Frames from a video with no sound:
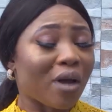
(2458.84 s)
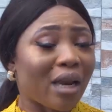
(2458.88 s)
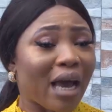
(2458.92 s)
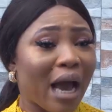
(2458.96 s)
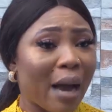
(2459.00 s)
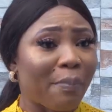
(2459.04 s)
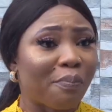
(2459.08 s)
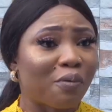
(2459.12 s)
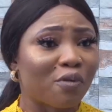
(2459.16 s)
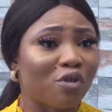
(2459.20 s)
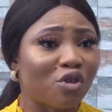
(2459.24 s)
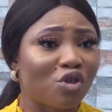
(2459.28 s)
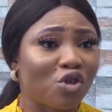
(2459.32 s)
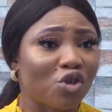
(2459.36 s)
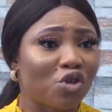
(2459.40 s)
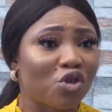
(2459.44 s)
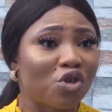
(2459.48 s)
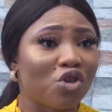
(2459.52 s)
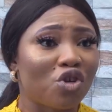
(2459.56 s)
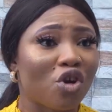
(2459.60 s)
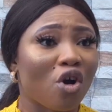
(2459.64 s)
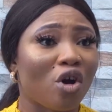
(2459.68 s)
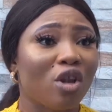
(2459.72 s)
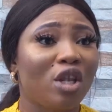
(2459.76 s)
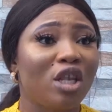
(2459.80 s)
What happens
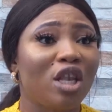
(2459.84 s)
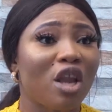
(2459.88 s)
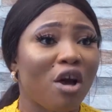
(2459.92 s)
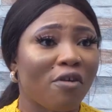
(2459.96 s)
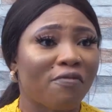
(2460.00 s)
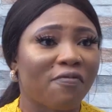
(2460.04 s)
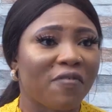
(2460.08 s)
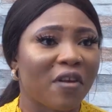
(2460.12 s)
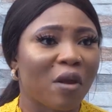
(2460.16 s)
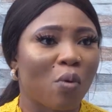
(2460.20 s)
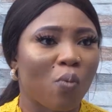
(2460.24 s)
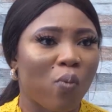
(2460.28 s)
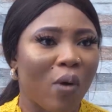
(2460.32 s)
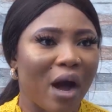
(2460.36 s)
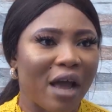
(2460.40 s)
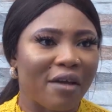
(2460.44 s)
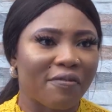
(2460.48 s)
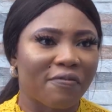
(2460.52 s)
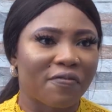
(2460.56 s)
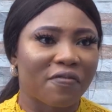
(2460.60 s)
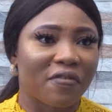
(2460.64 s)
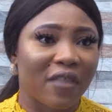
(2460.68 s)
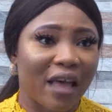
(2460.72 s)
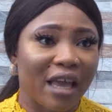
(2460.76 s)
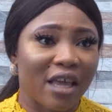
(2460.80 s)
to your lovely
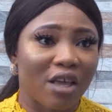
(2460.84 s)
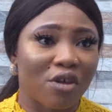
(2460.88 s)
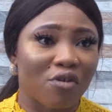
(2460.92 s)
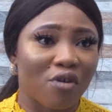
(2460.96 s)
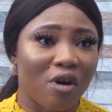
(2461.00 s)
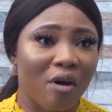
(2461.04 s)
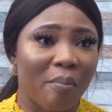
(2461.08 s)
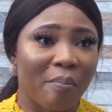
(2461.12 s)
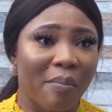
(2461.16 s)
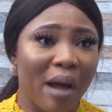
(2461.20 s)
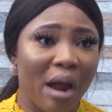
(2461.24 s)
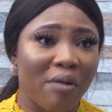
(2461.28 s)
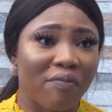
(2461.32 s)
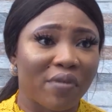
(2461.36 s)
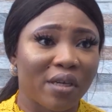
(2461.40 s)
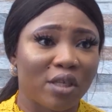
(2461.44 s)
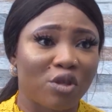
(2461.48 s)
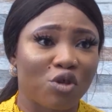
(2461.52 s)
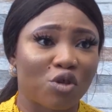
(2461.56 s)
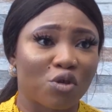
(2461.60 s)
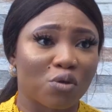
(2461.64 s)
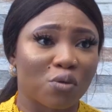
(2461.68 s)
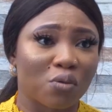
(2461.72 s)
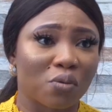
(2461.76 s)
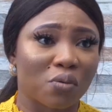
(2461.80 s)
wife that you are
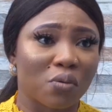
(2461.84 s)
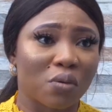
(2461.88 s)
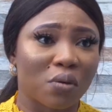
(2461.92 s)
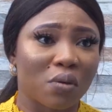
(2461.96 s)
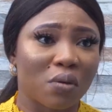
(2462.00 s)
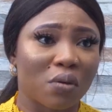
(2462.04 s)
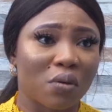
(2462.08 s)
married to?